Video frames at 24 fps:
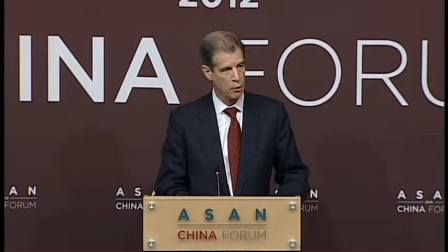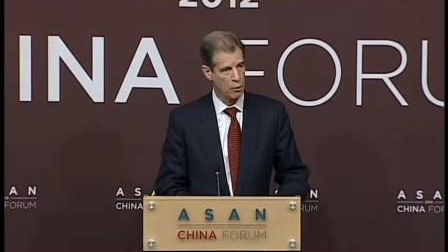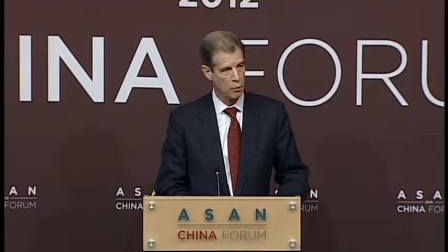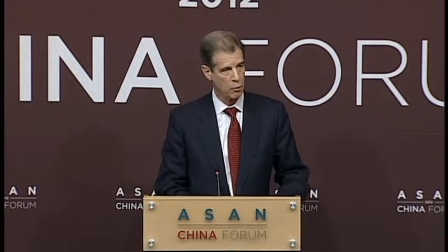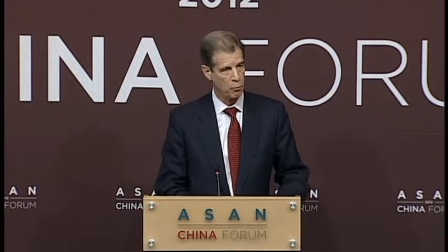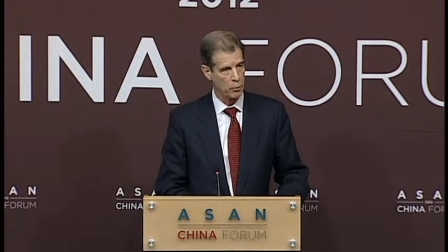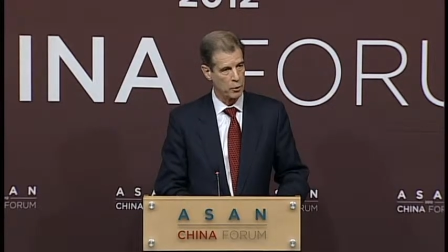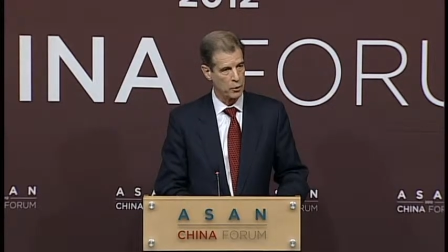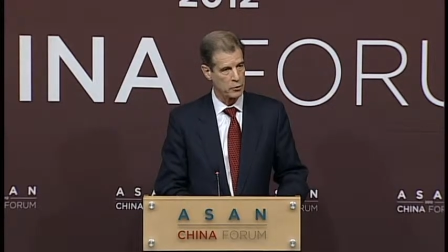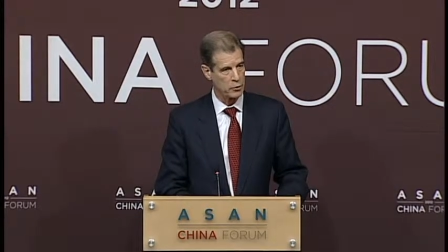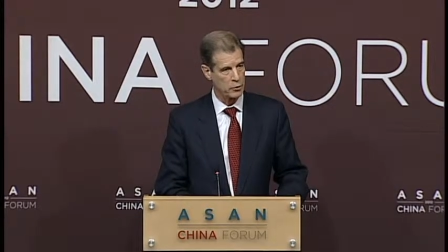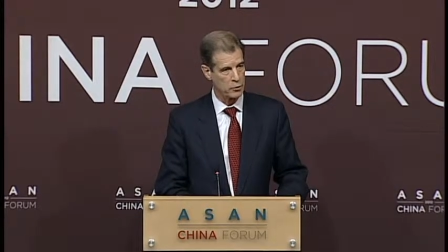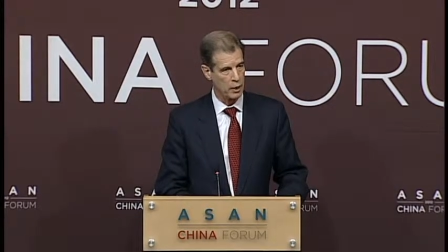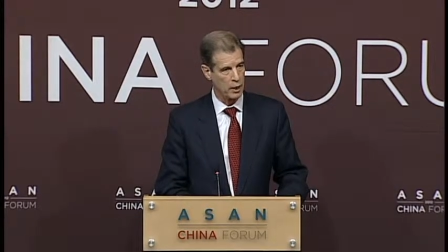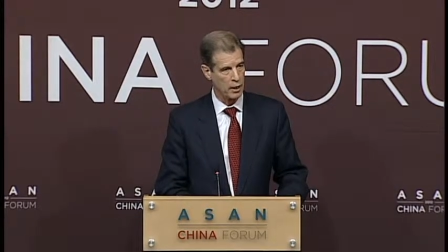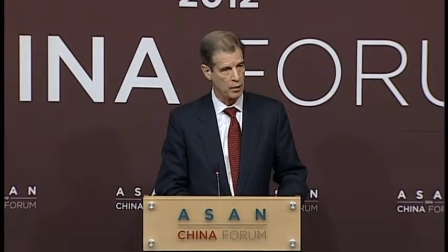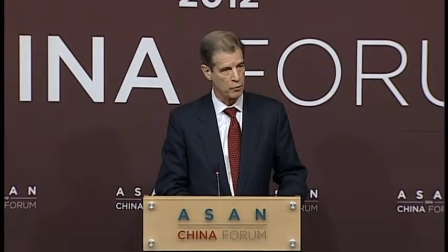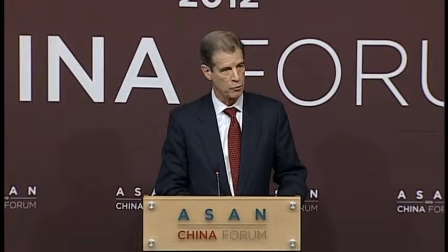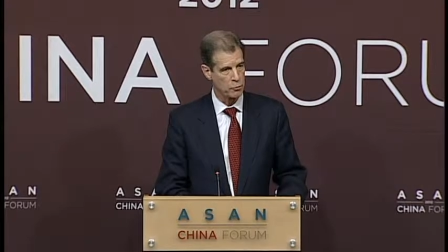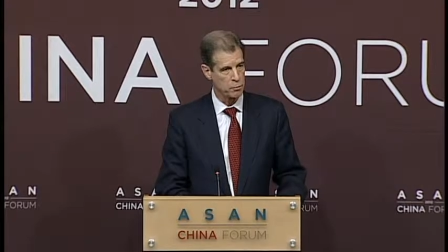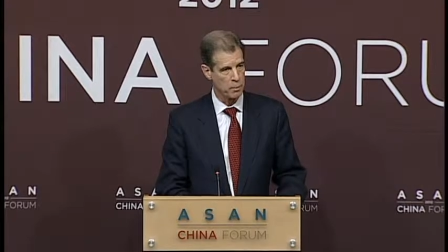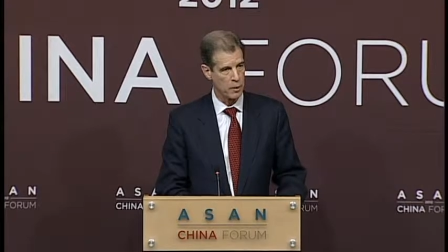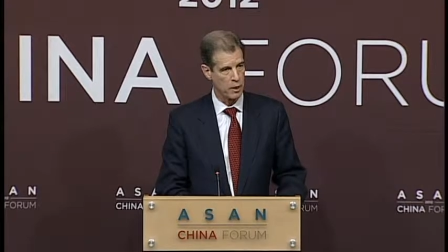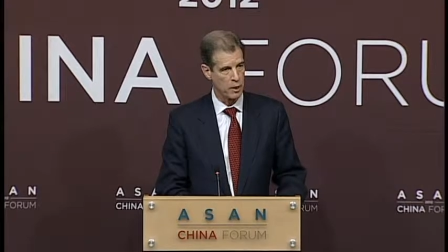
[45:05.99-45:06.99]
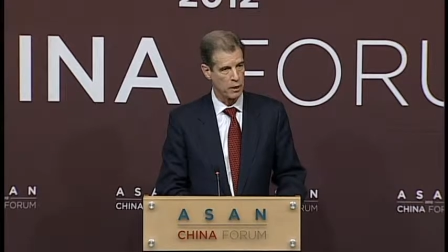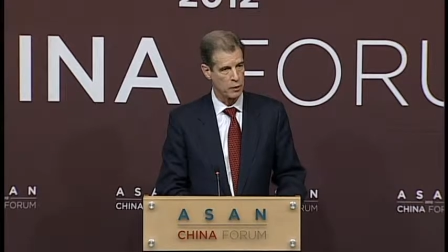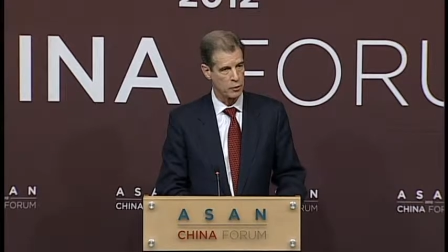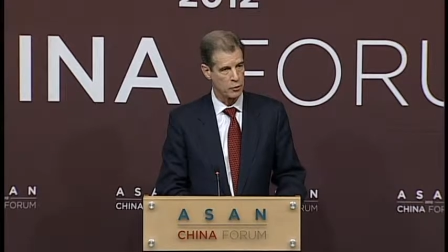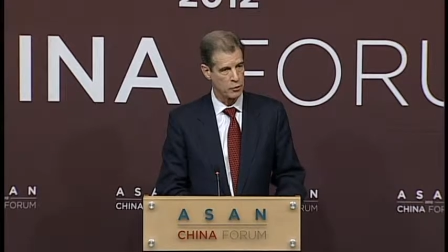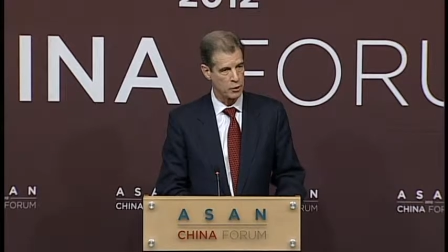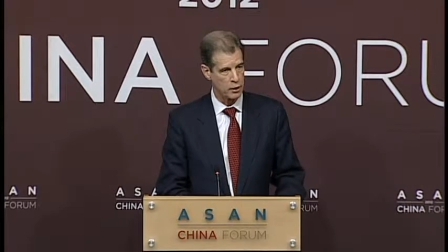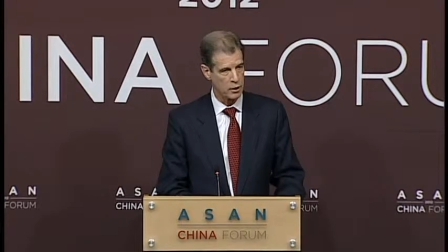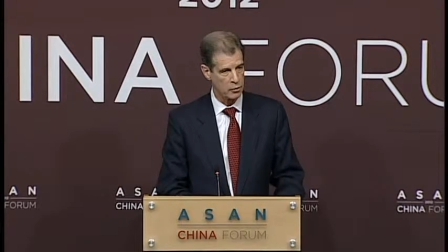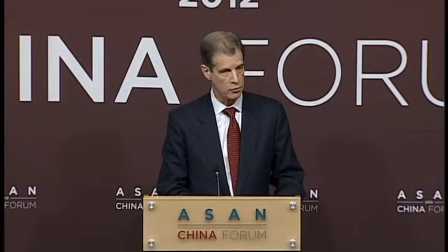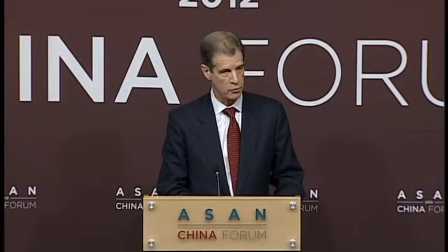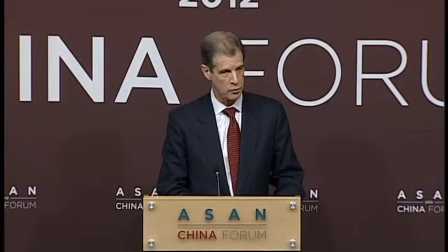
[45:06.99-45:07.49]
which drives
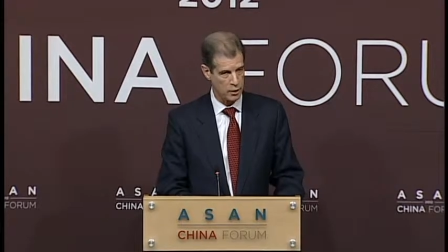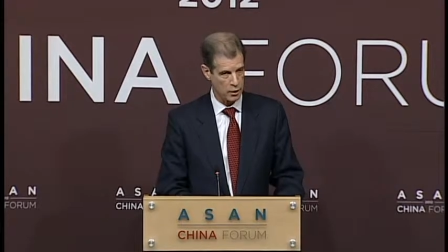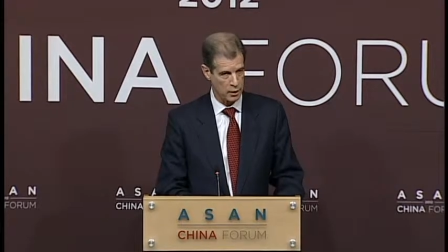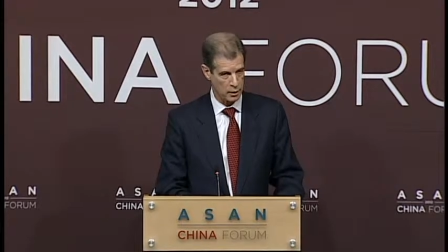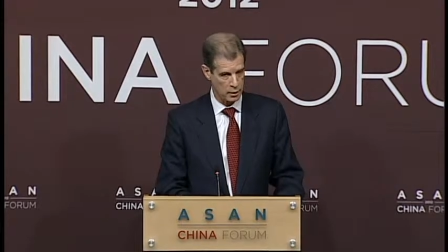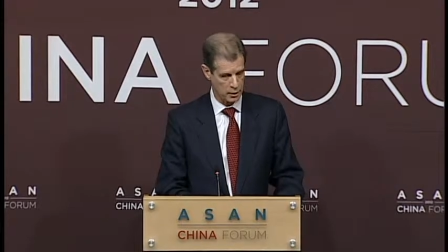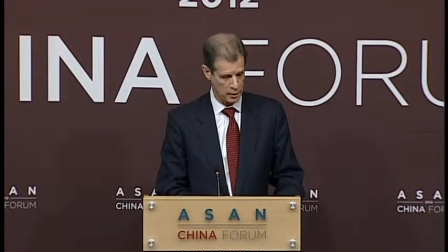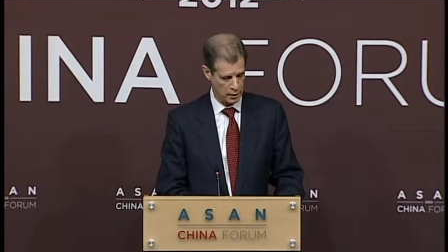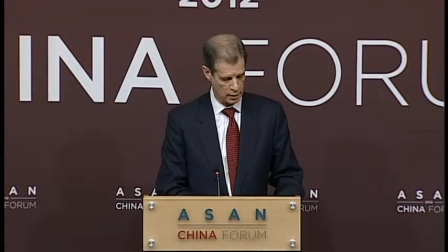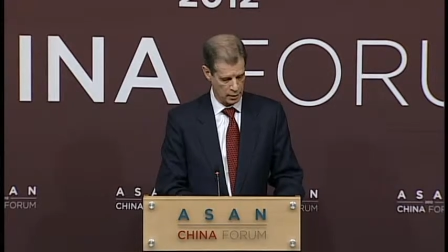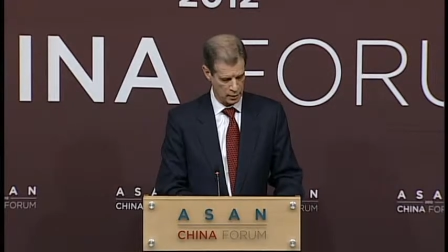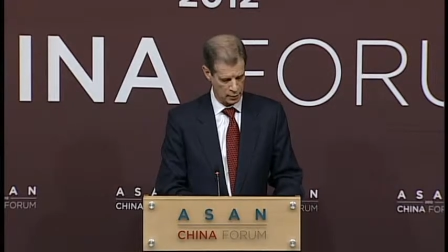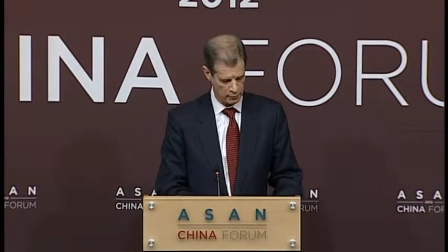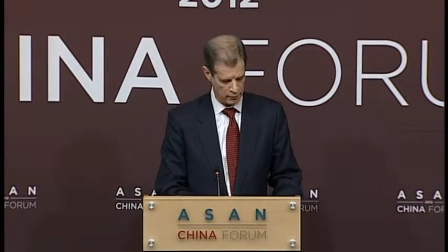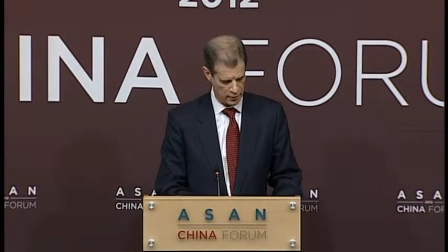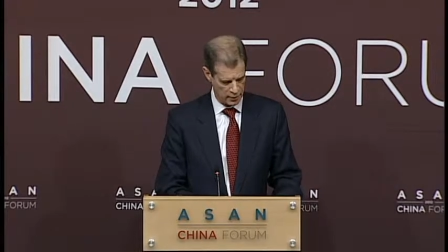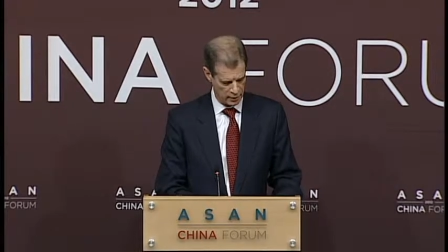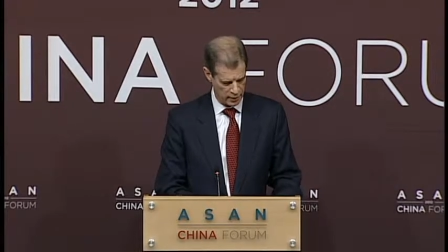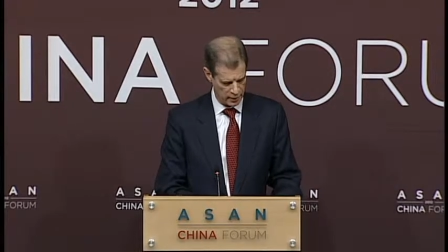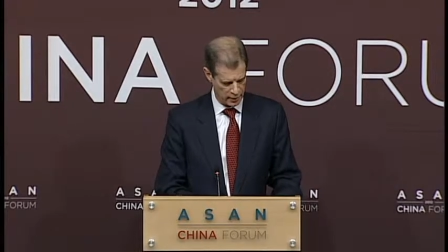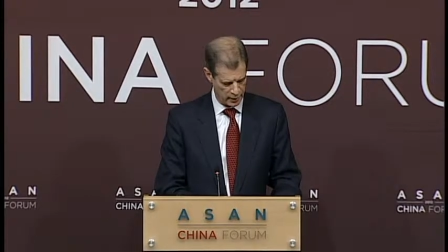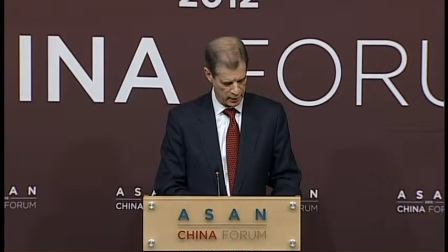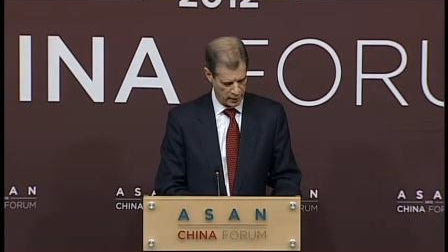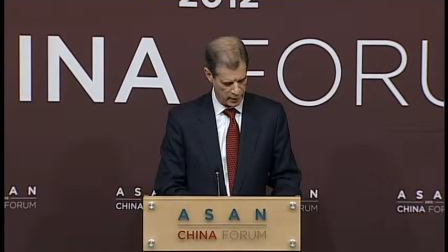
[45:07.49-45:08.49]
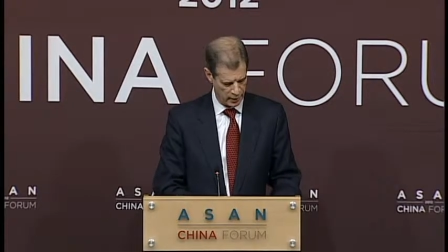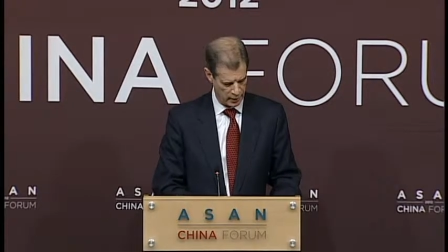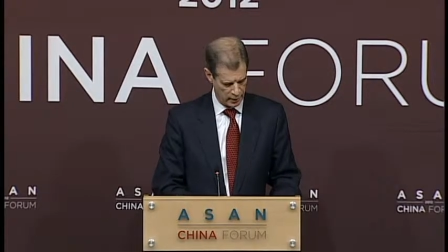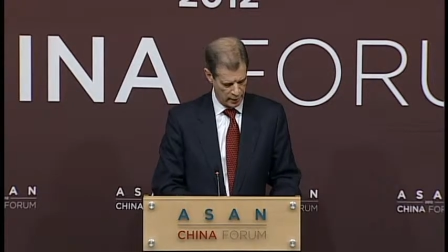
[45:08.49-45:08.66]
policies that are very